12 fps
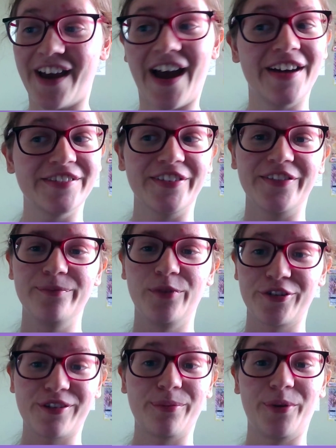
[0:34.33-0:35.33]
and
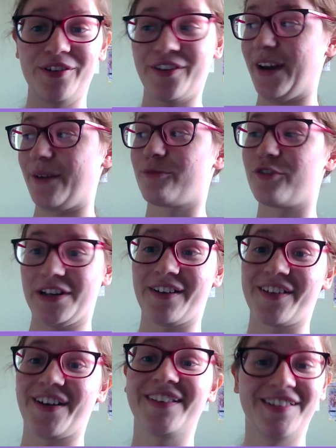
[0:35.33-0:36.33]
more to the point, I am really
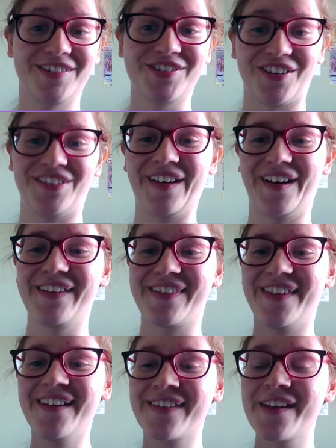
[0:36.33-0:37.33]
excited to show you guys
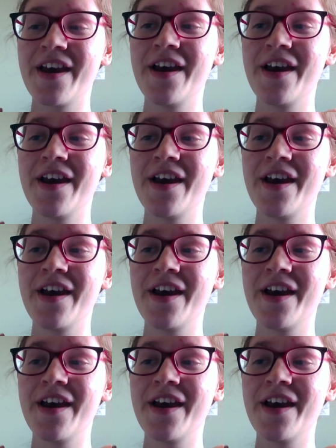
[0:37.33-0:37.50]
this.